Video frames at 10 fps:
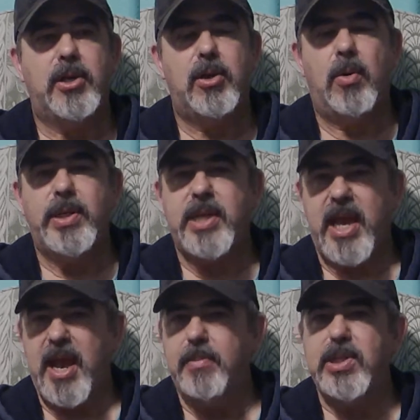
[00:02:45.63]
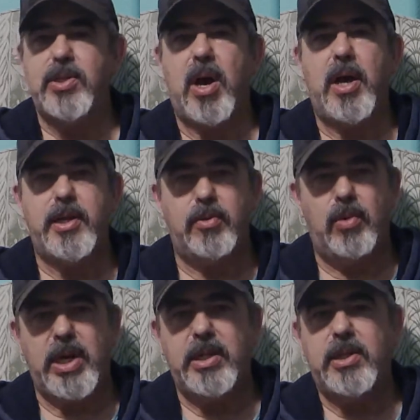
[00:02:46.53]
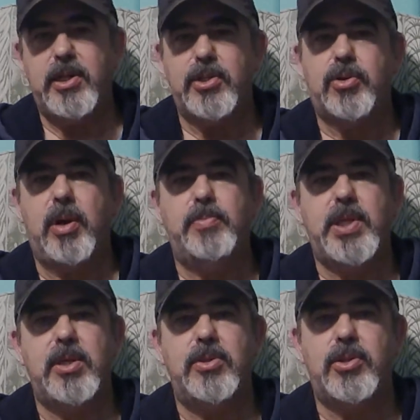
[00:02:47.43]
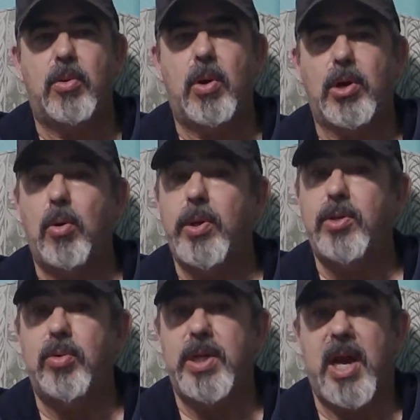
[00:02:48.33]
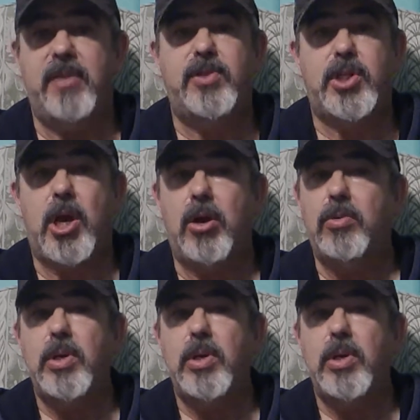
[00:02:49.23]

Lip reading: going to Amazon and reading the descriptions, or going to a knife show